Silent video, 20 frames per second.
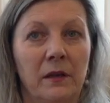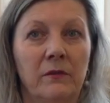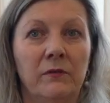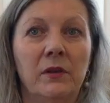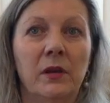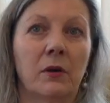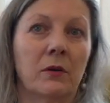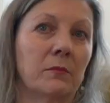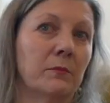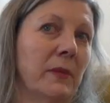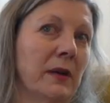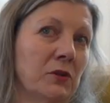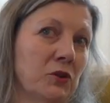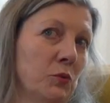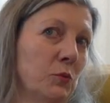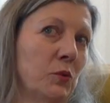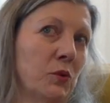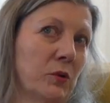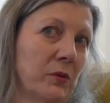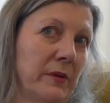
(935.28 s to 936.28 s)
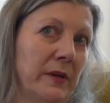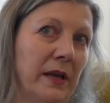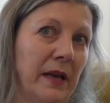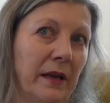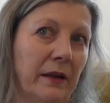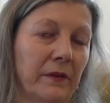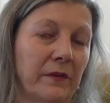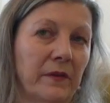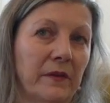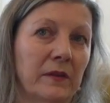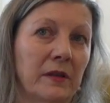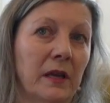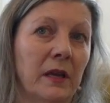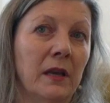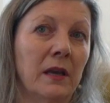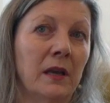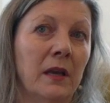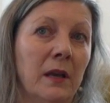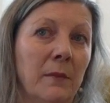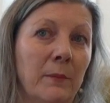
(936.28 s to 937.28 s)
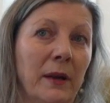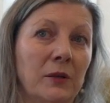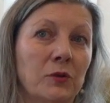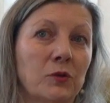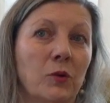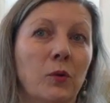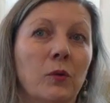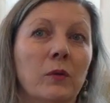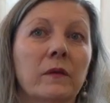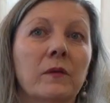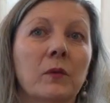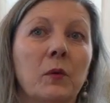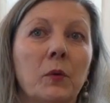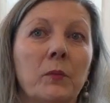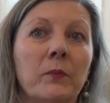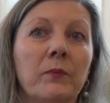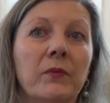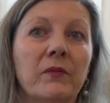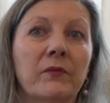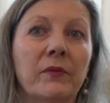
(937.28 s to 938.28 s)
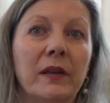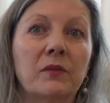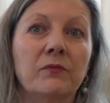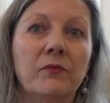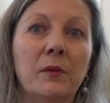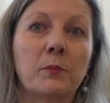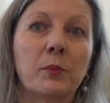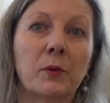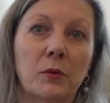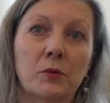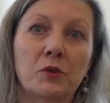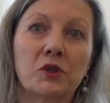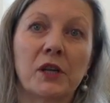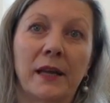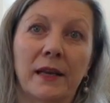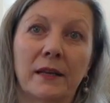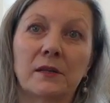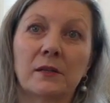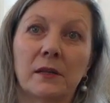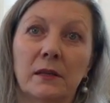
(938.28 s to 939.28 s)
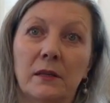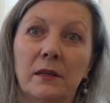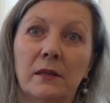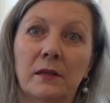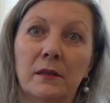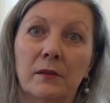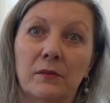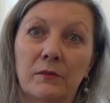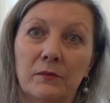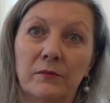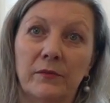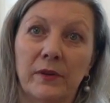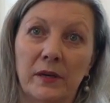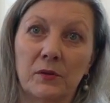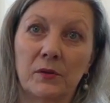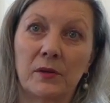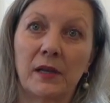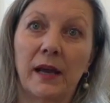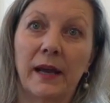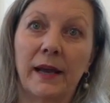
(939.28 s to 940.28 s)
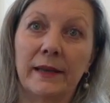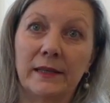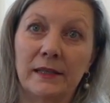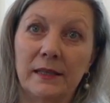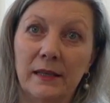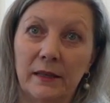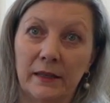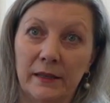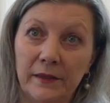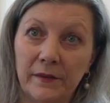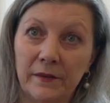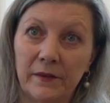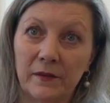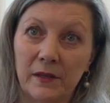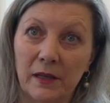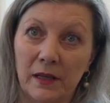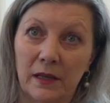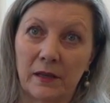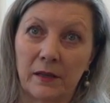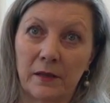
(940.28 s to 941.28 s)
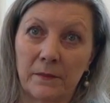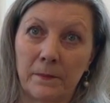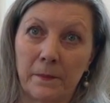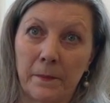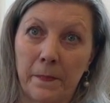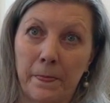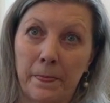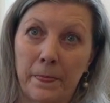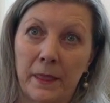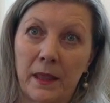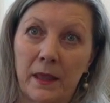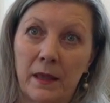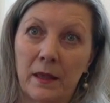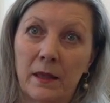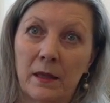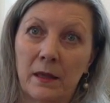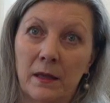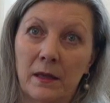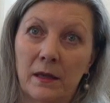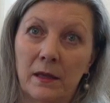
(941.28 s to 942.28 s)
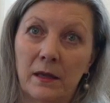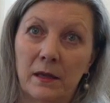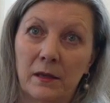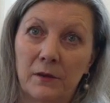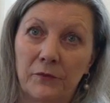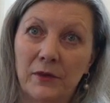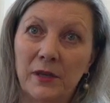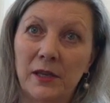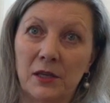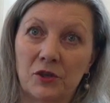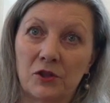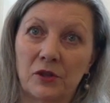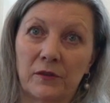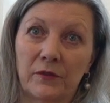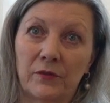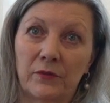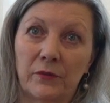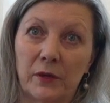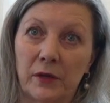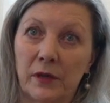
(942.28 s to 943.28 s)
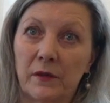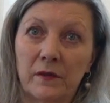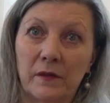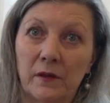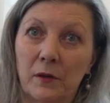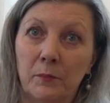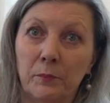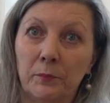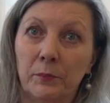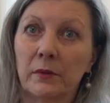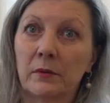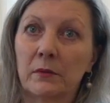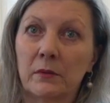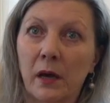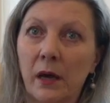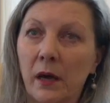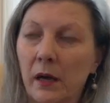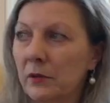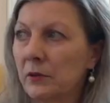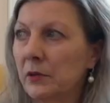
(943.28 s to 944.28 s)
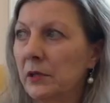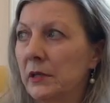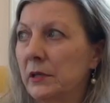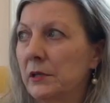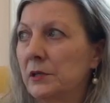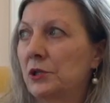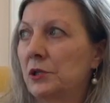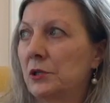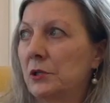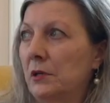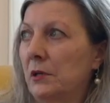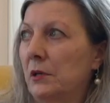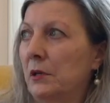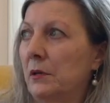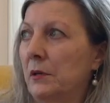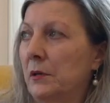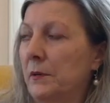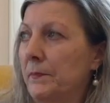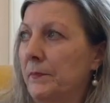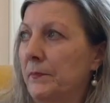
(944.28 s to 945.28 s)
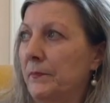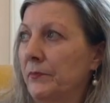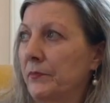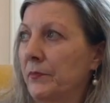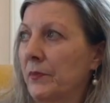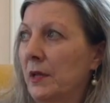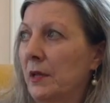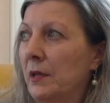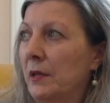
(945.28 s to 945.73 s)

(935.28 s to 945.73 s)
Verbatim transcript: we are much more relaxed. But also when we project uh, very idealistic uh, features, for example, courage, um,